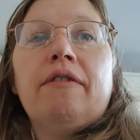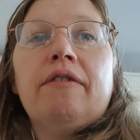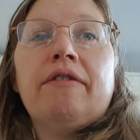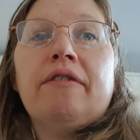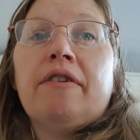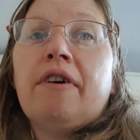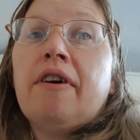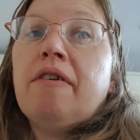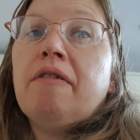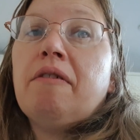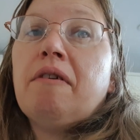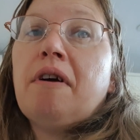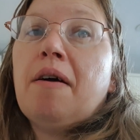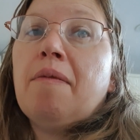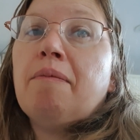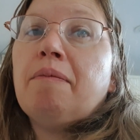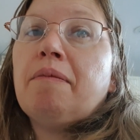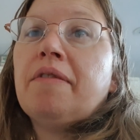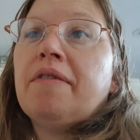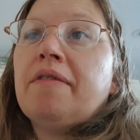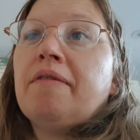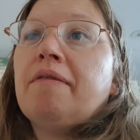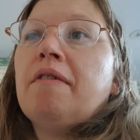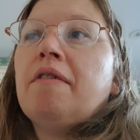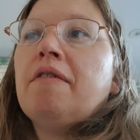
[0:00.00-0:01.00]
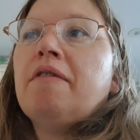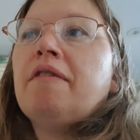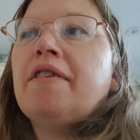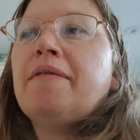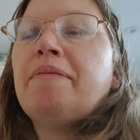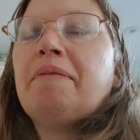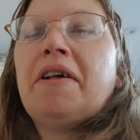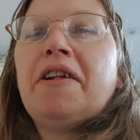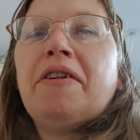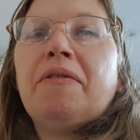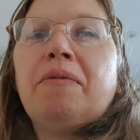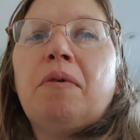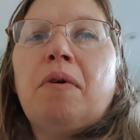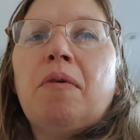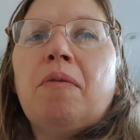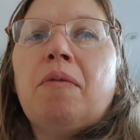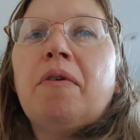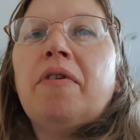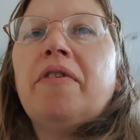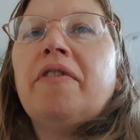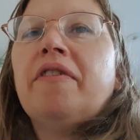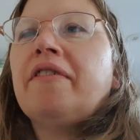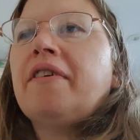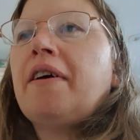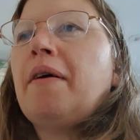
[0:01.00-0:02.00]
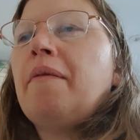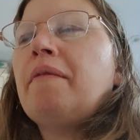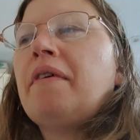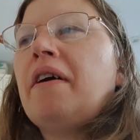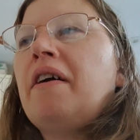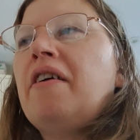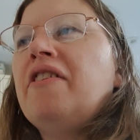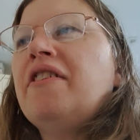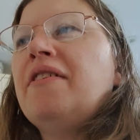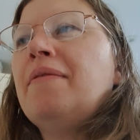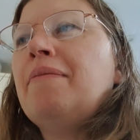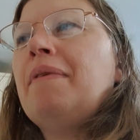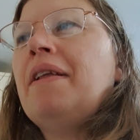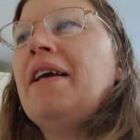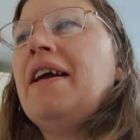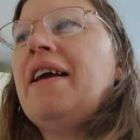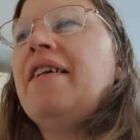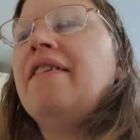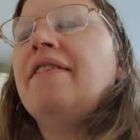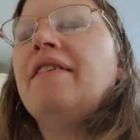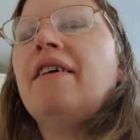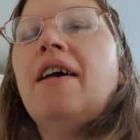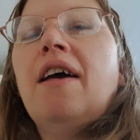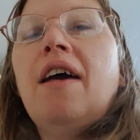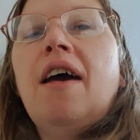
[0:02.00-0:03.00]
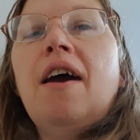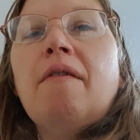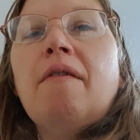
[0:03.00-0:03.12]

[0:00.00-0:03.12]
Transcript: also um, the Splash What Woods, Come Go you Please,